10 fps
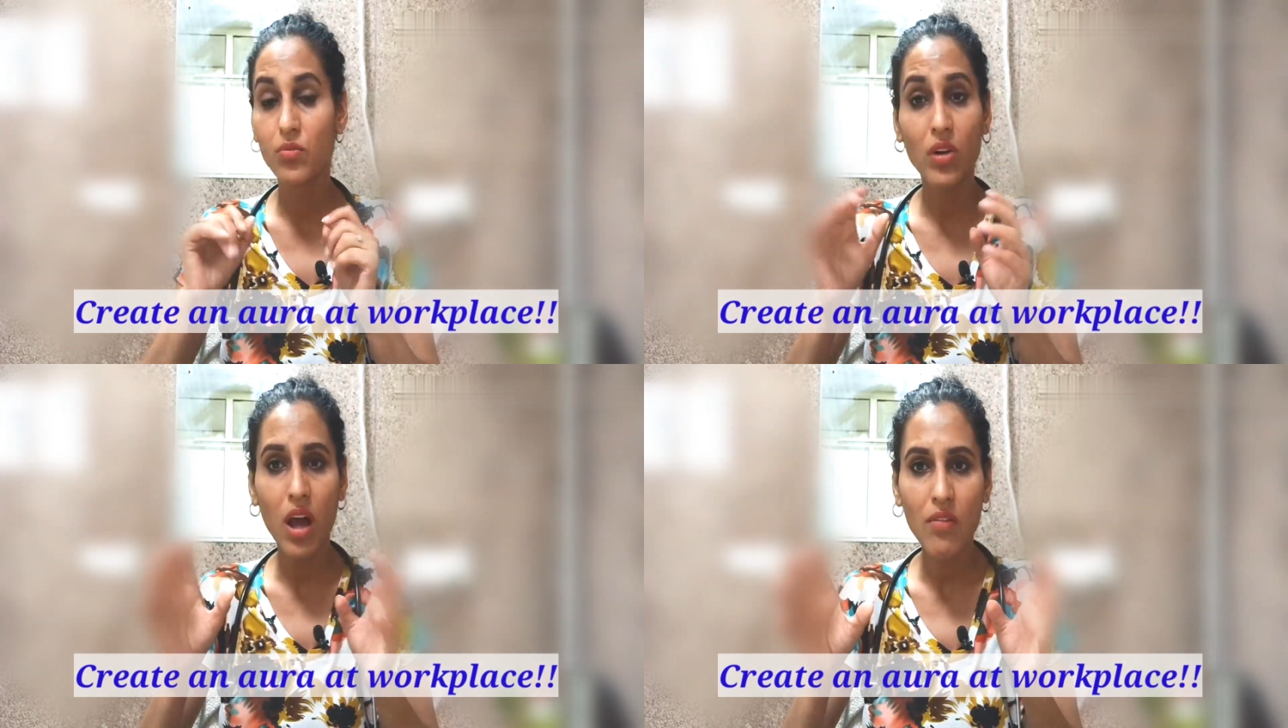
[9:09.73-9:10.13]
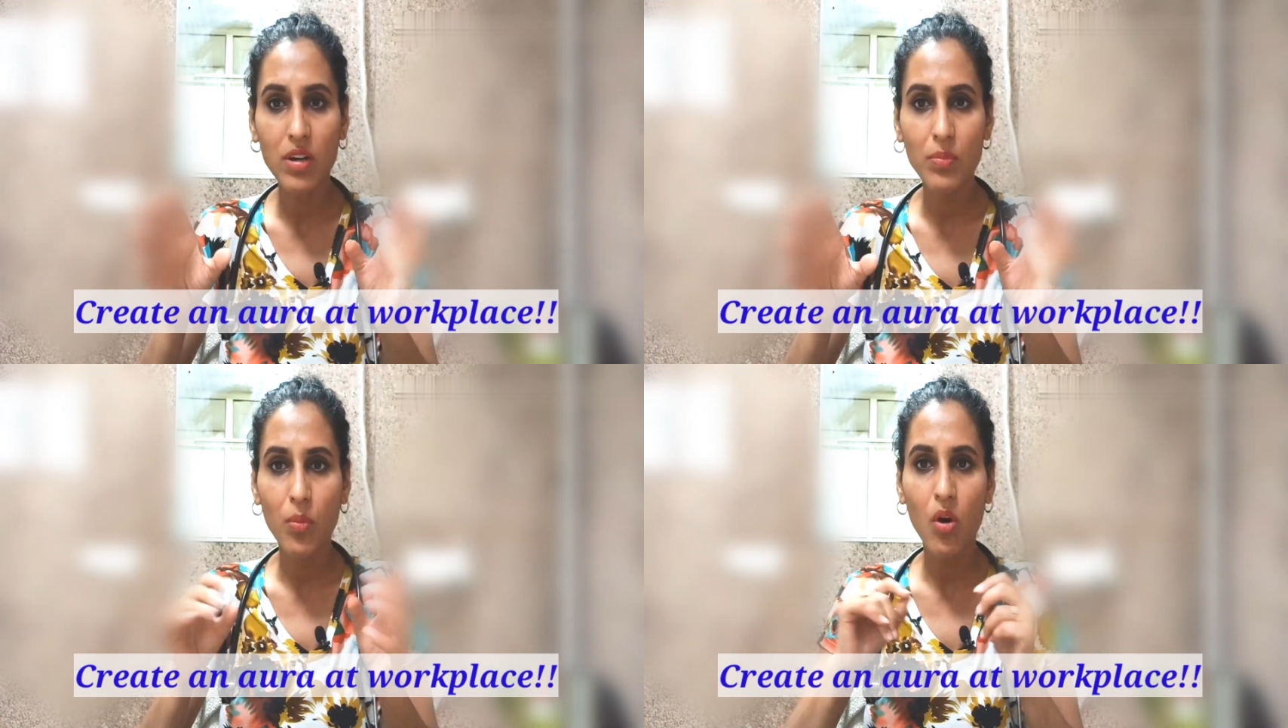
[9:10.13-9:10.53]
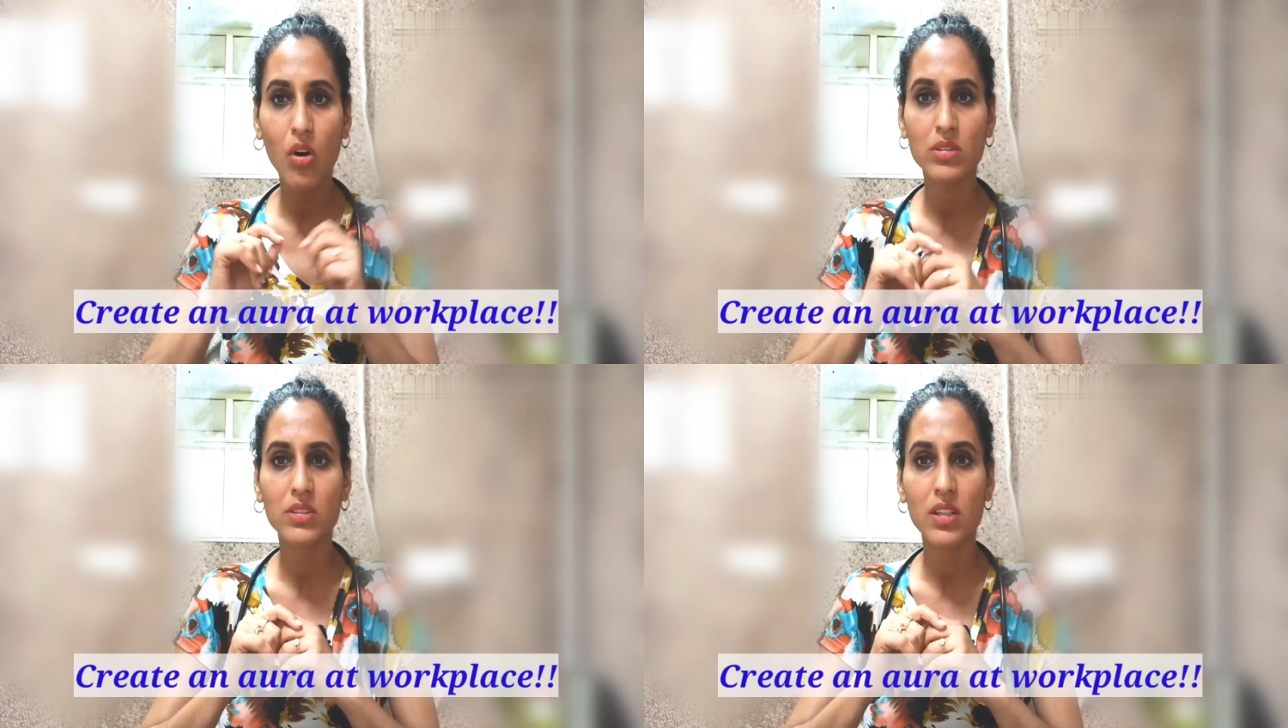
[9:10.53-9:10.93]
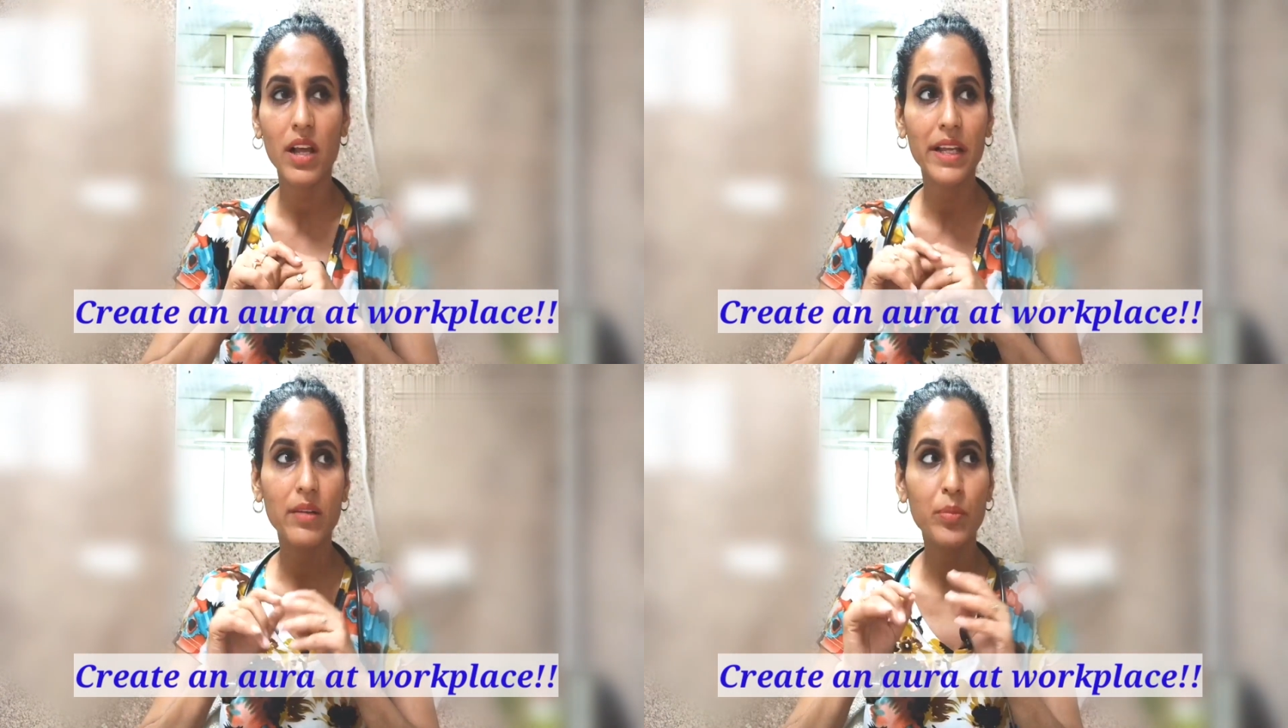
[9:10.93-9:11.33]
flower pots,
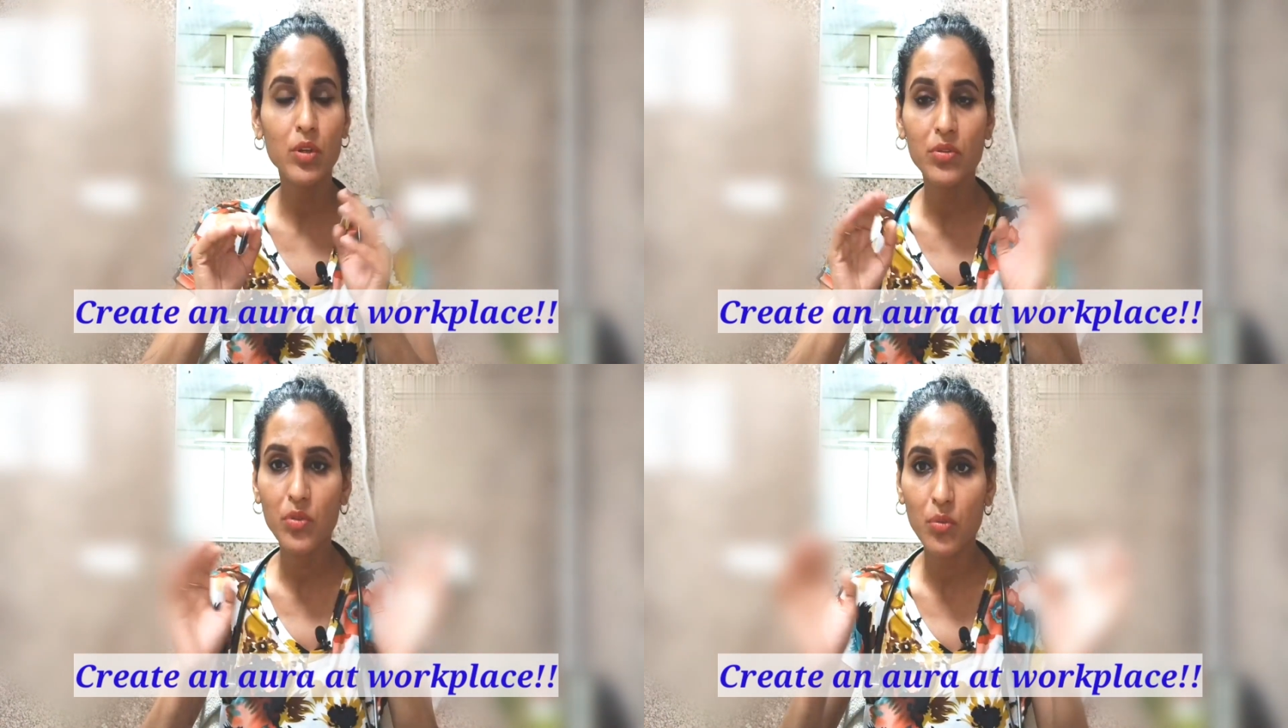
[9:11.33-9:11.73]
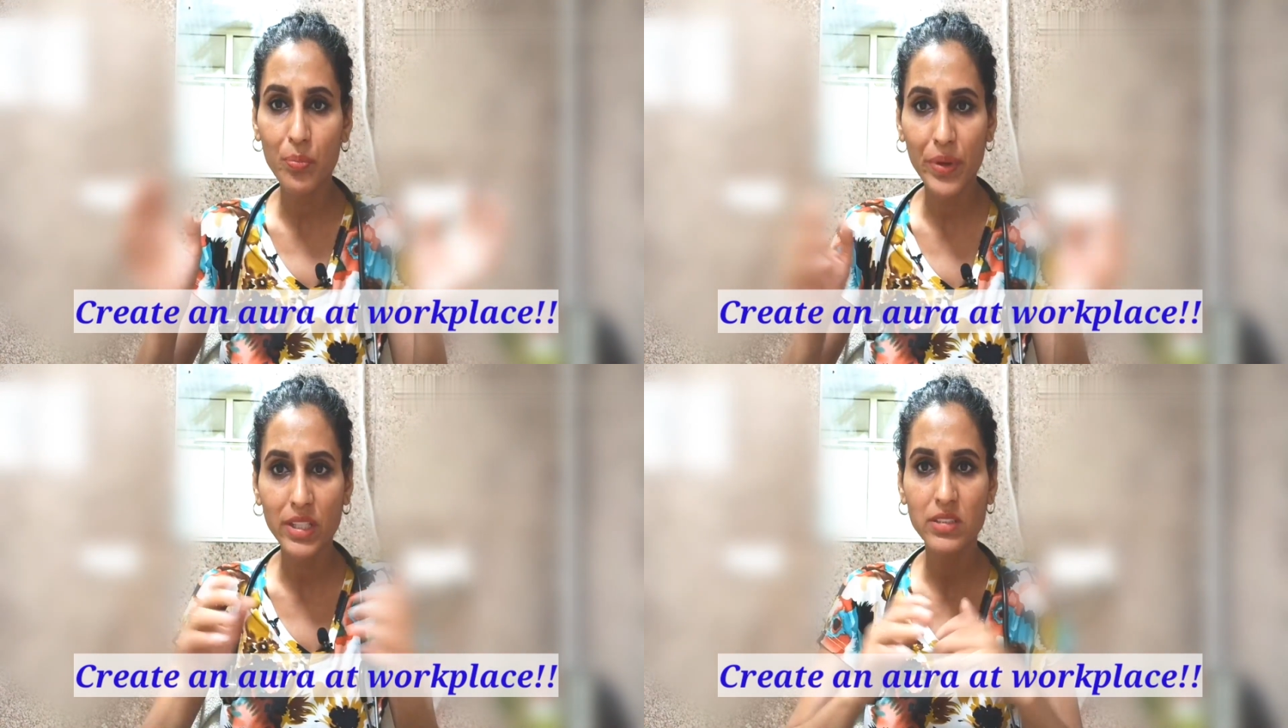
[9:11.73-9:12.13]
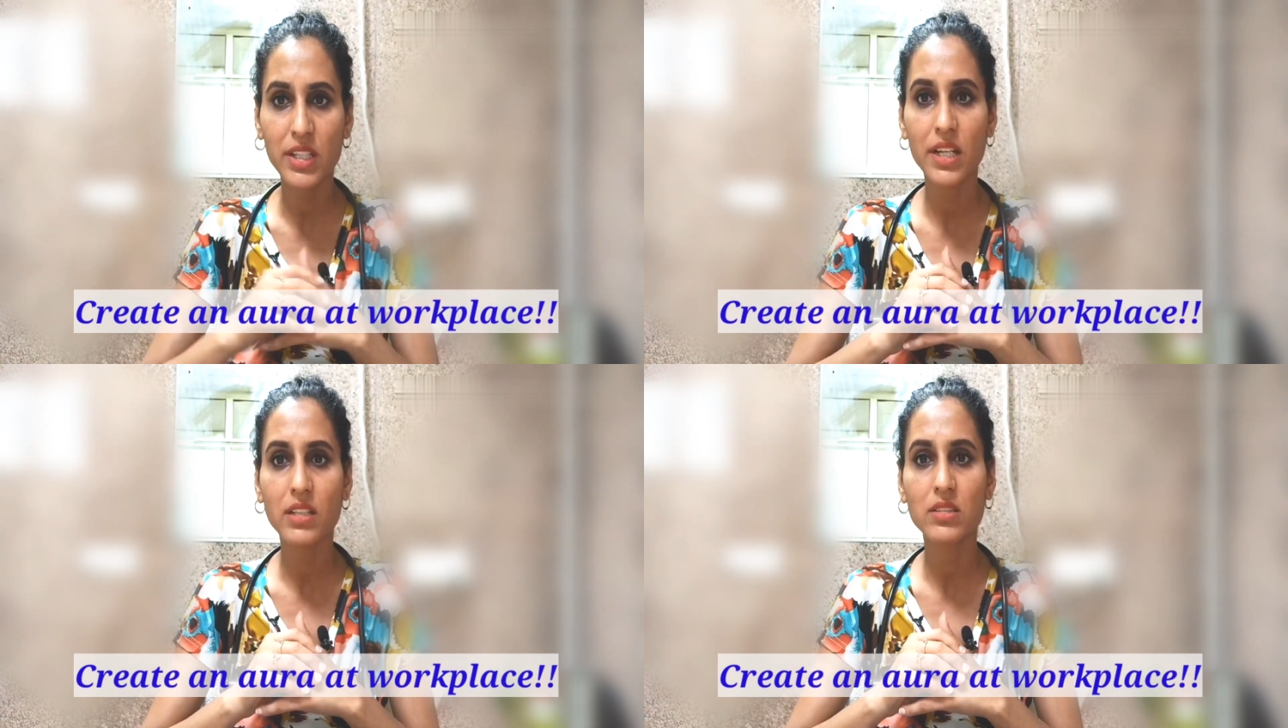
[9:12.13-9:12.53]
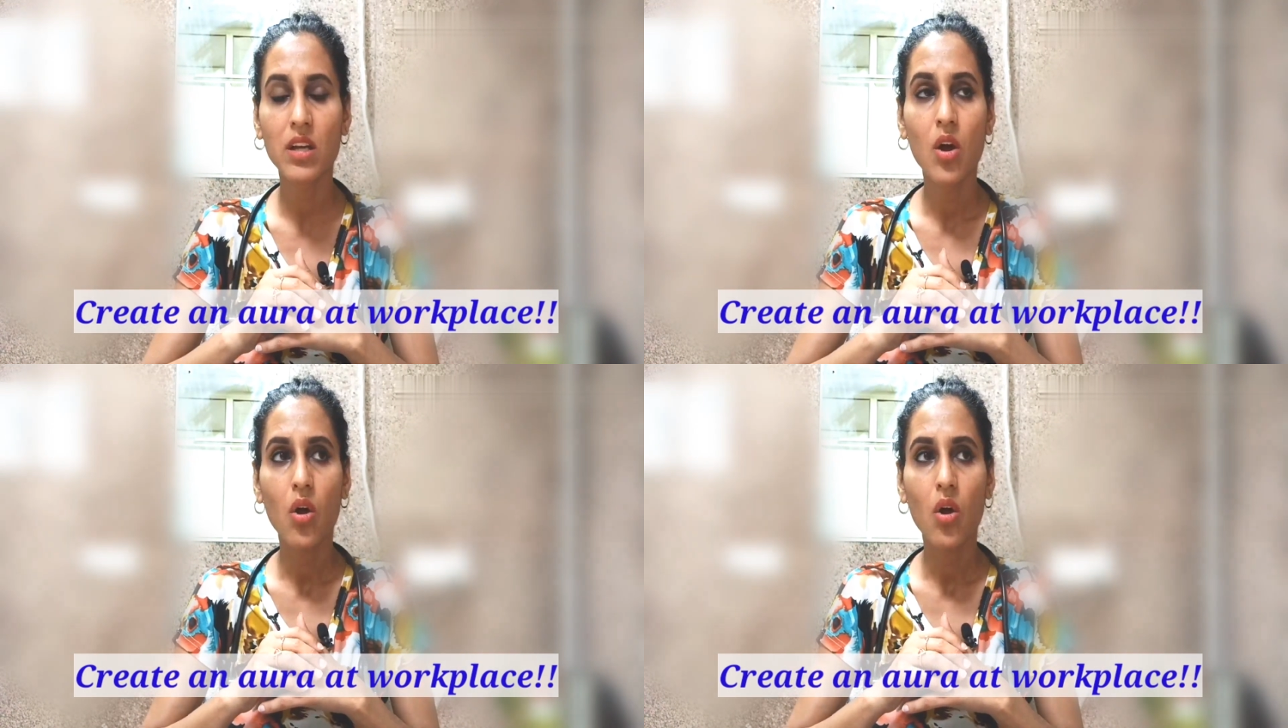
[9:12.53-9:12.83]
like beautiful paintings,